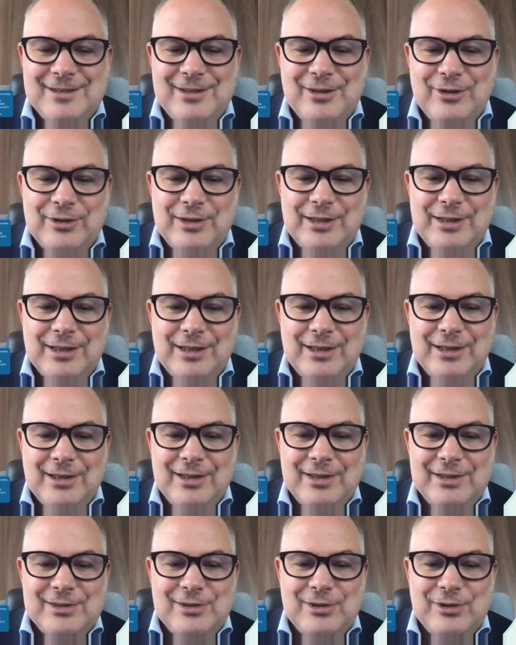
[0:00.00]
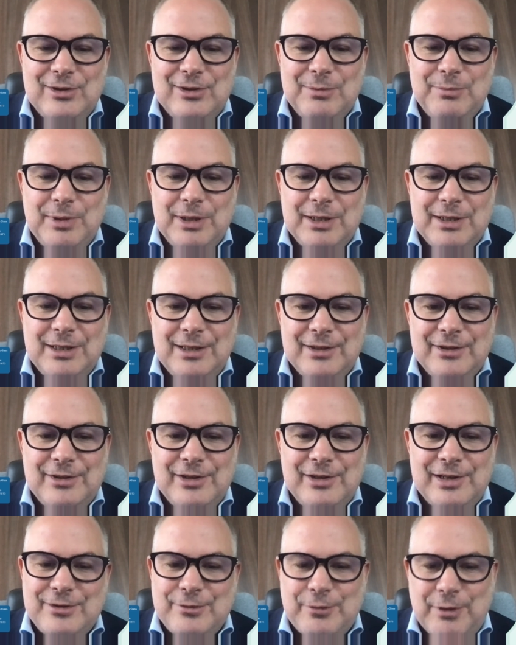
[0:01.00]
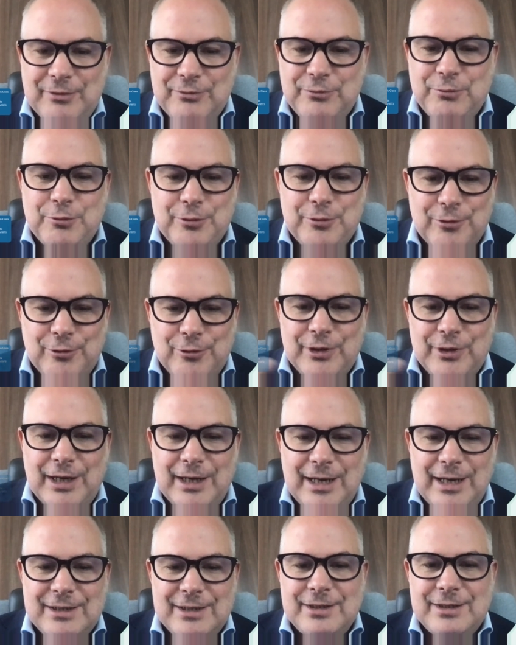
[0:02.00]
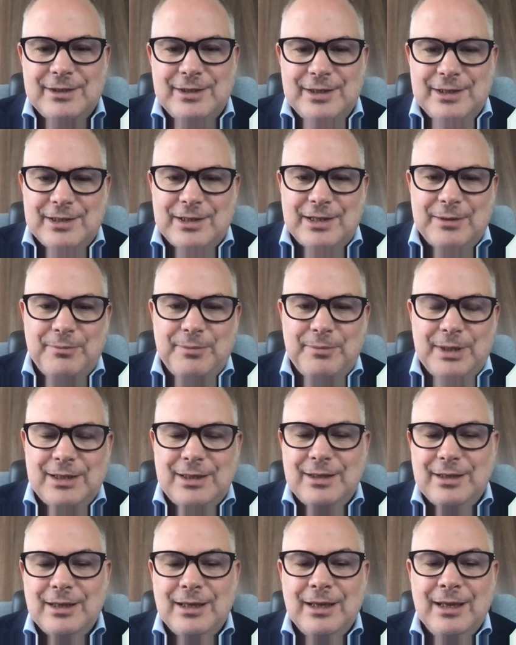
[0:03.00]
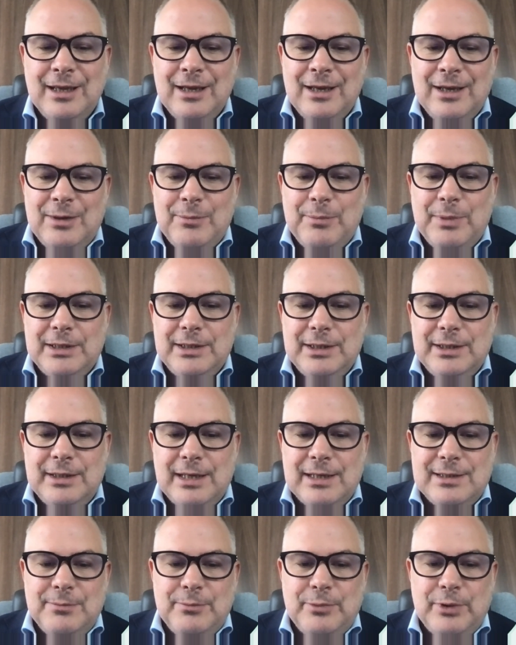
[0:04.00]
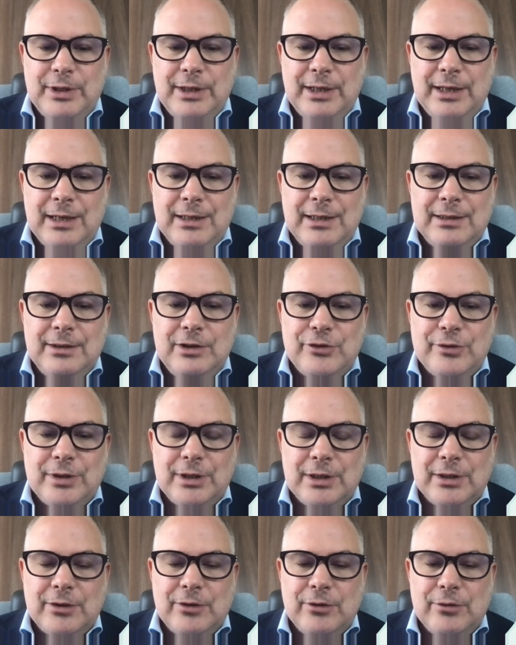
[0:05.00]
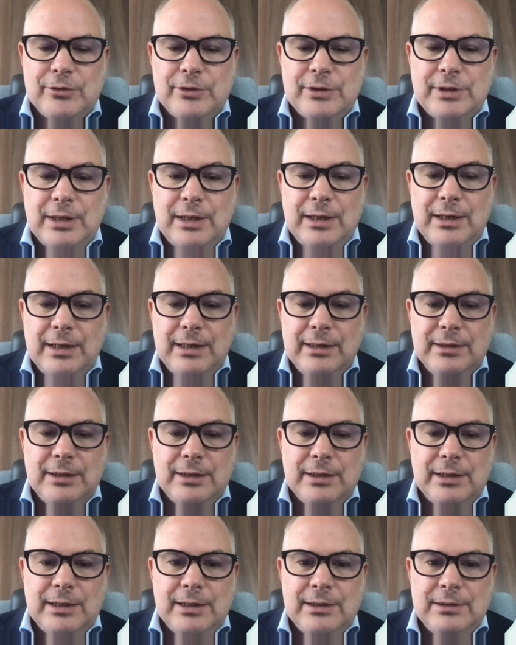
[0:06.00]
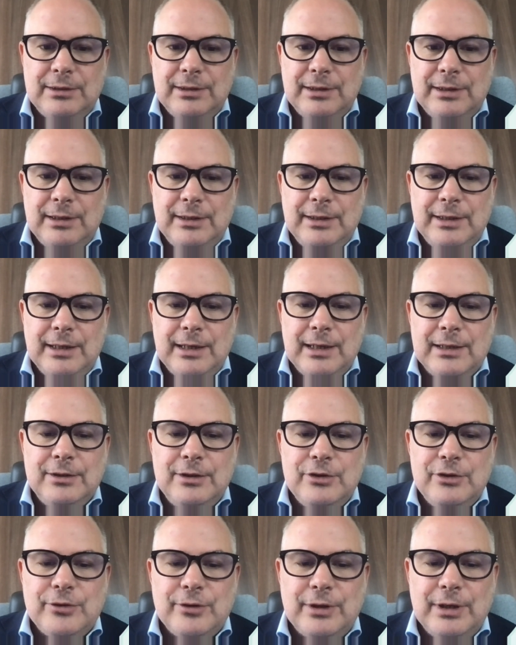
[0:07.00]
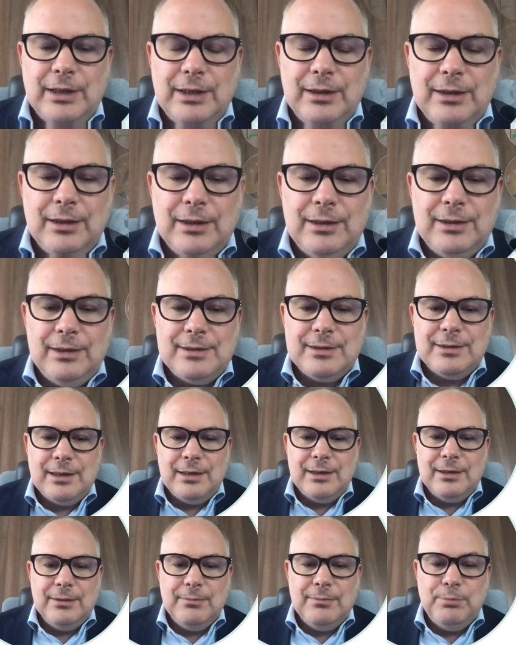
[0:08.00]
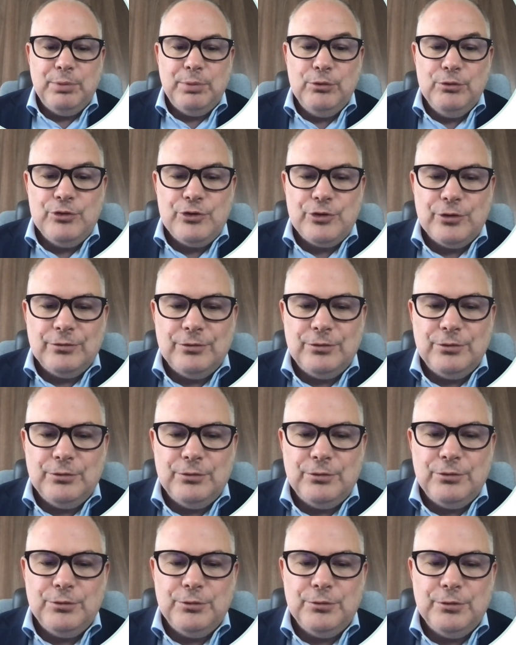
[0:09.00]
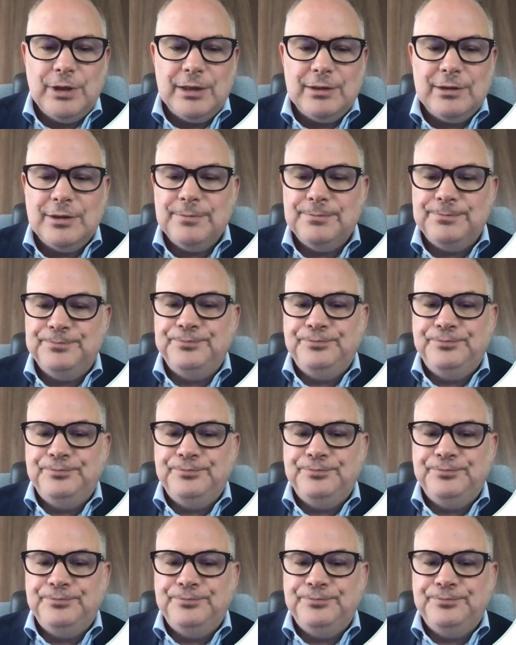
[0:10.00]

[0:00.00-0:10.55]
not a big deal. Just you have to organize the system, but it doesn't bring any additional cost, neither any additional, let's say, pollution to do that.